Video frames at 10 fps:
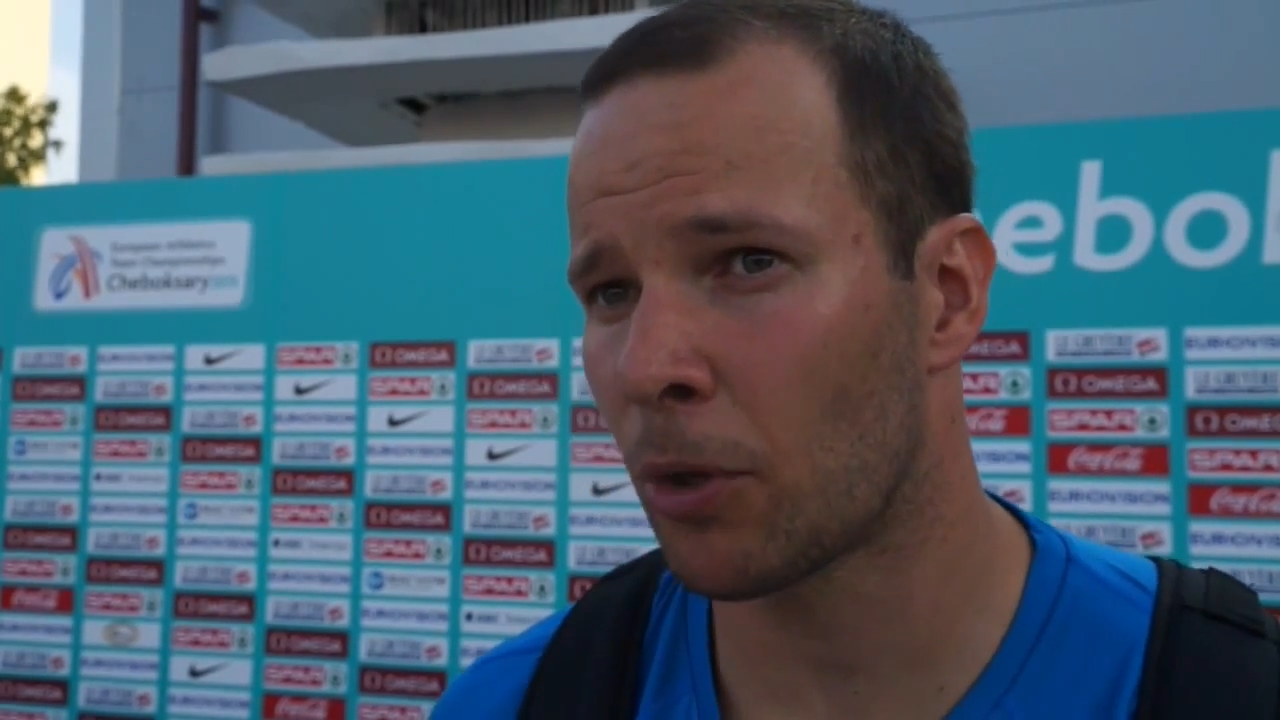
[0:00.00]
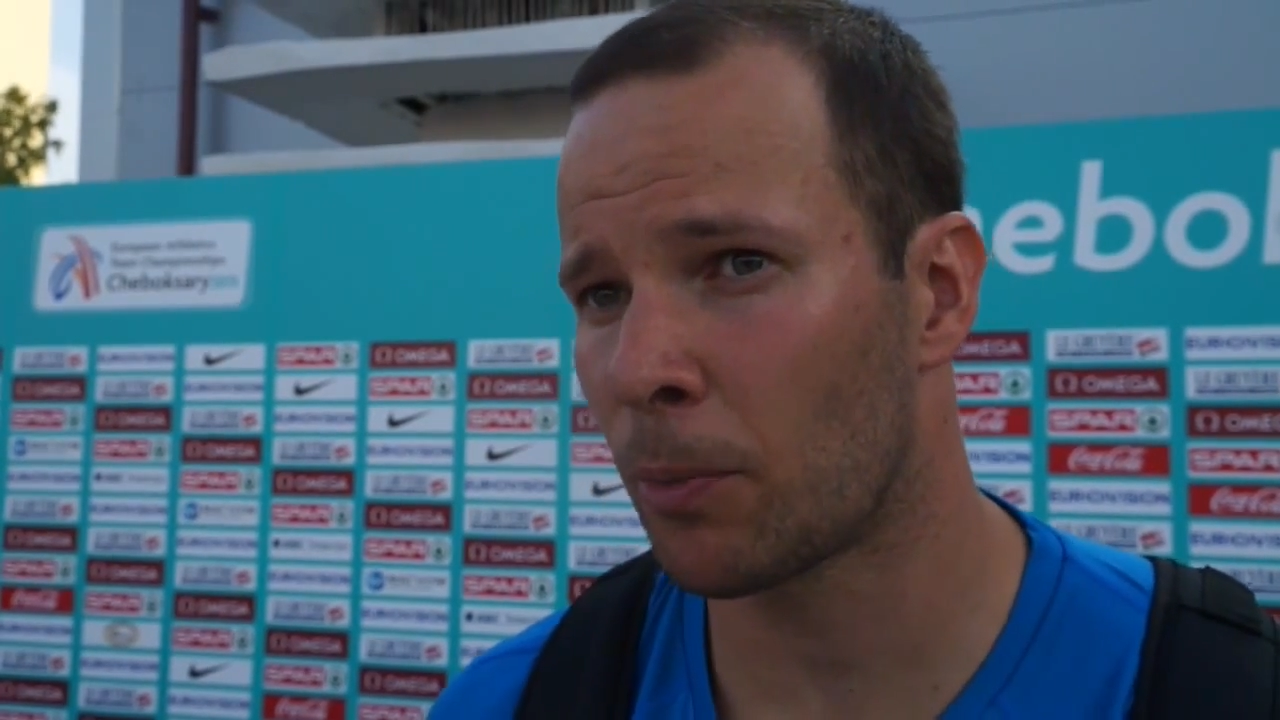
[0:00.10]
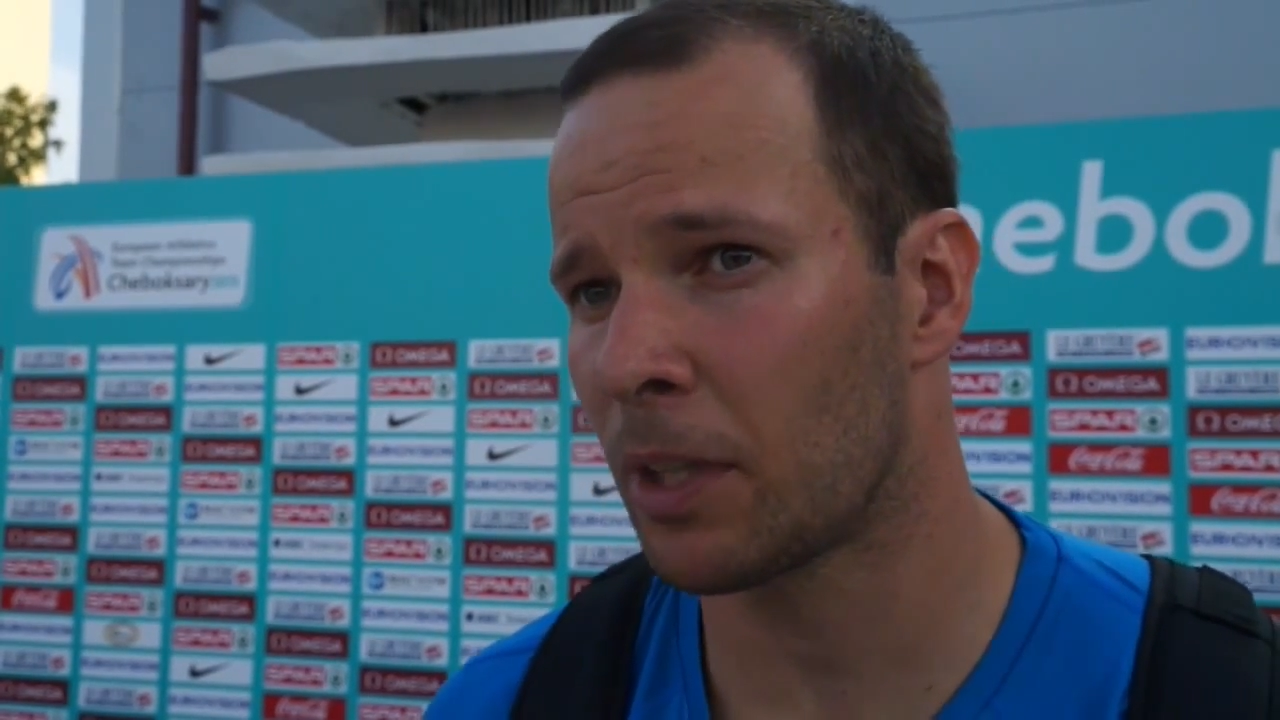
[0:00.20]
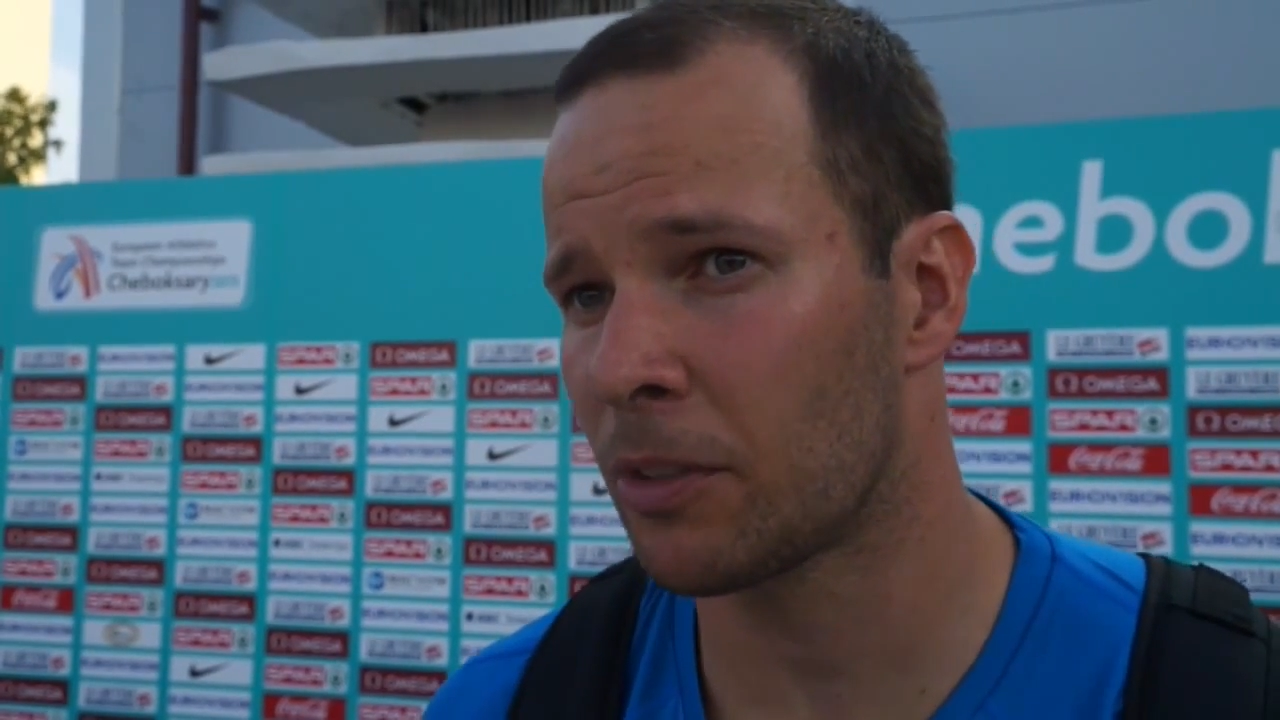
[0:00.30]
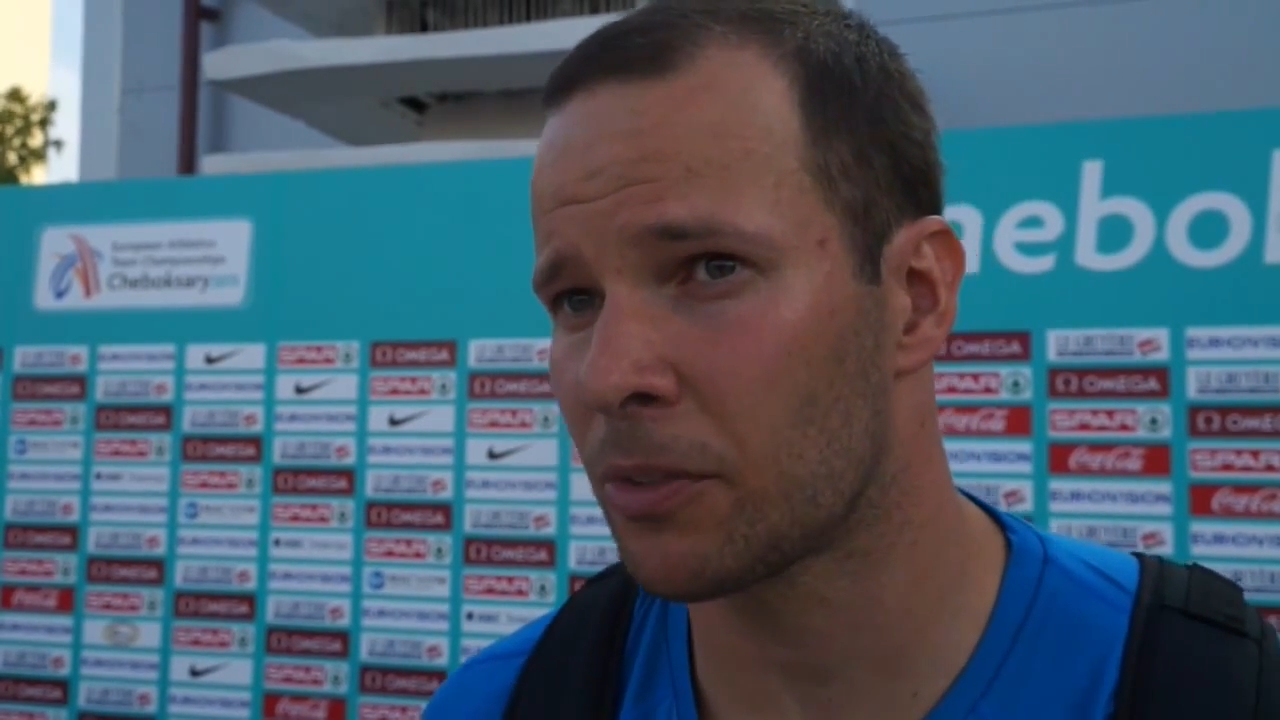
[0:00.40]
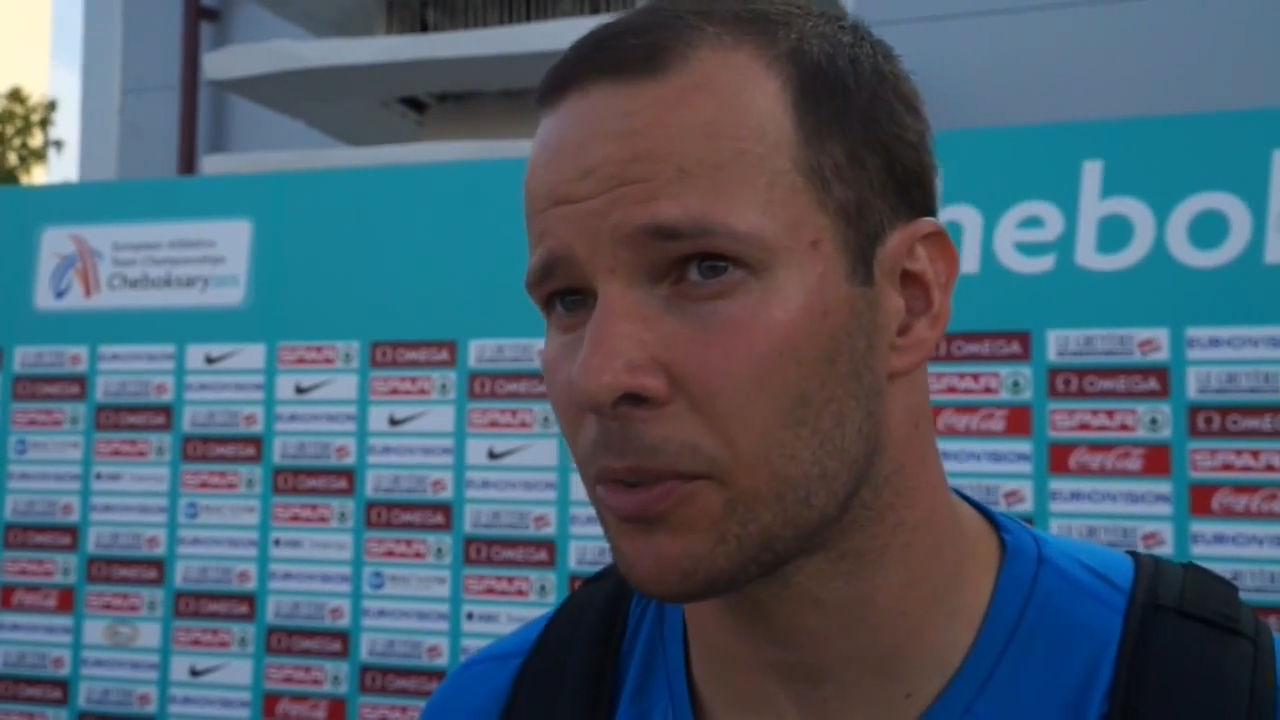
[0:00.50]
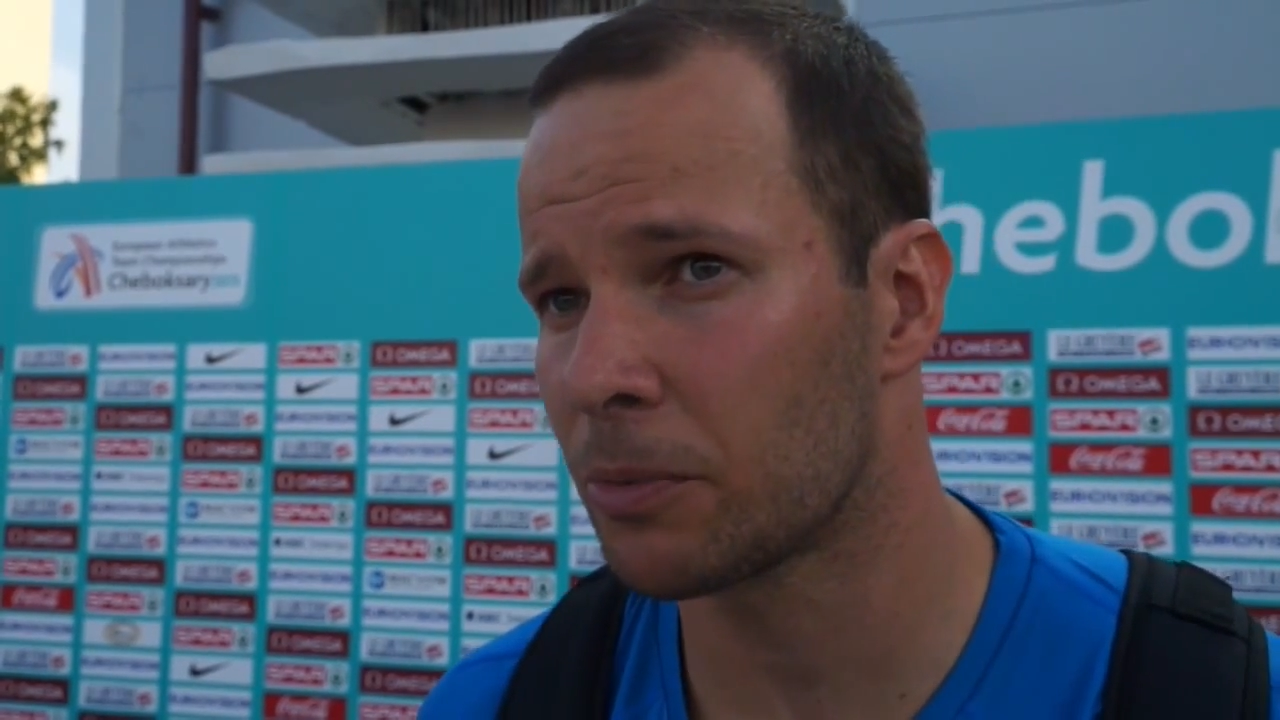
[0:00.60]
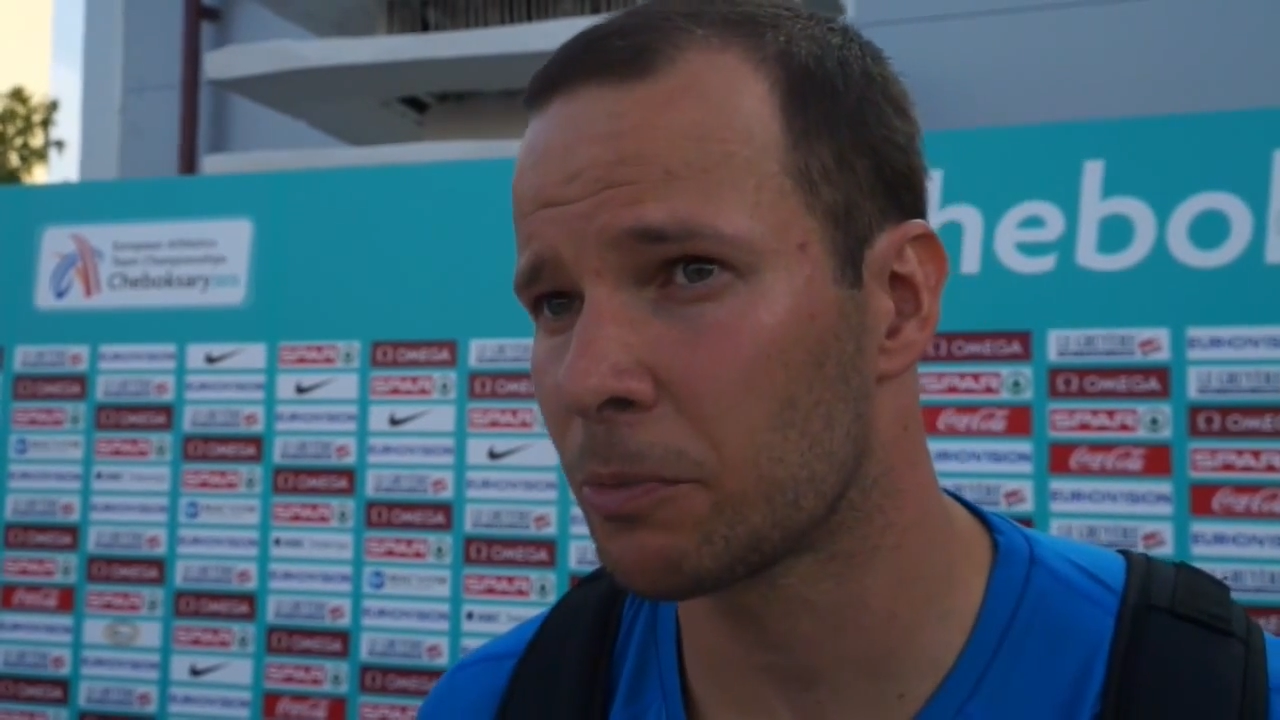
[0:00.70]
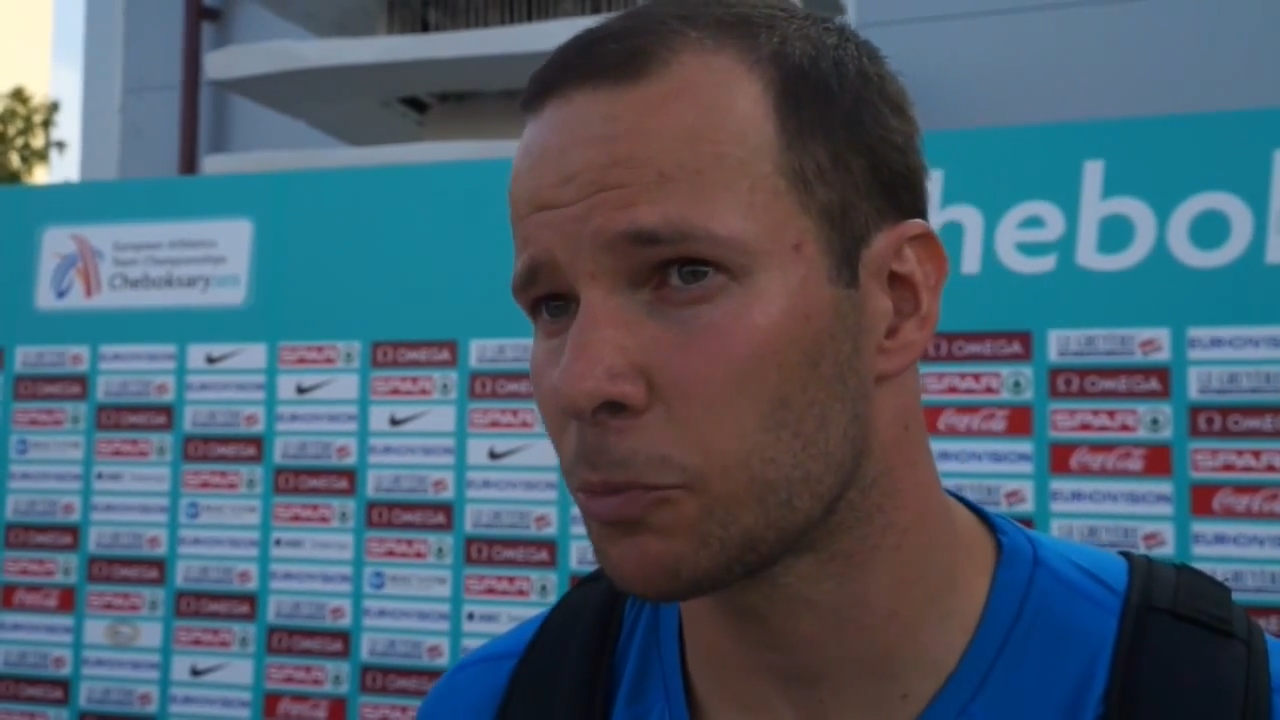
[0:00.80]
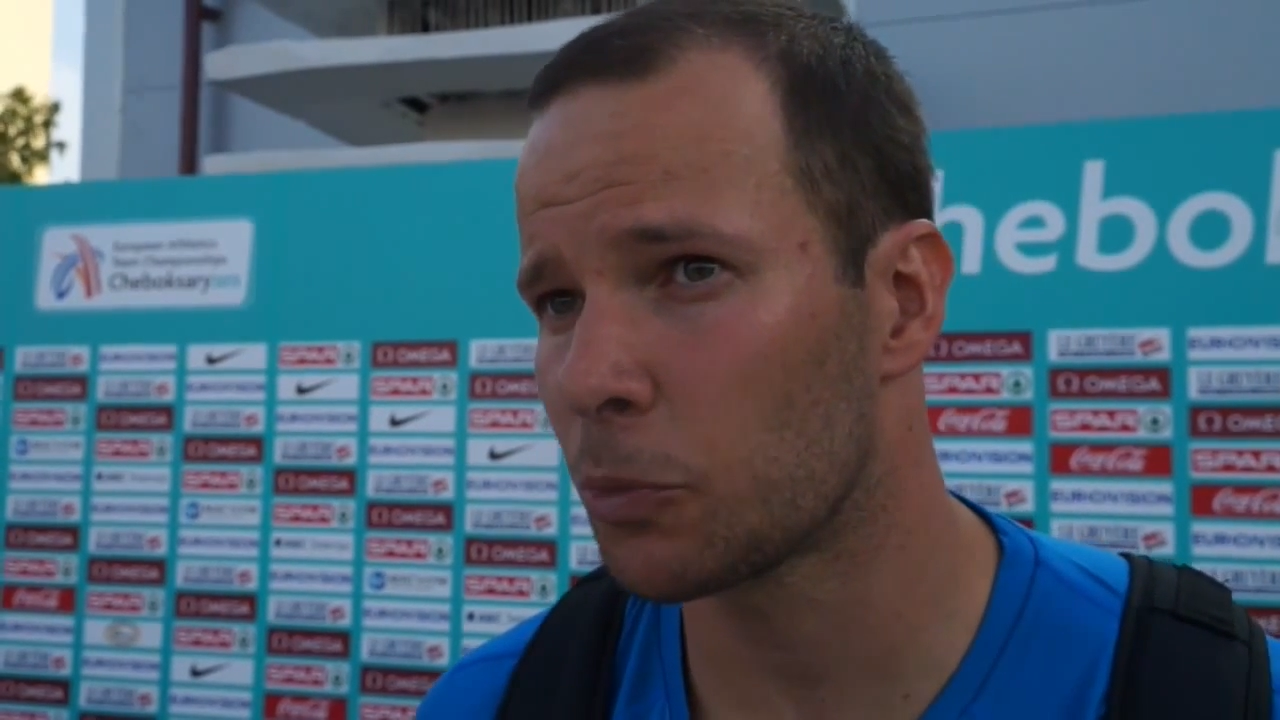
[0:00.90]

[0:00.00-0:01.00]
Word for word: forward to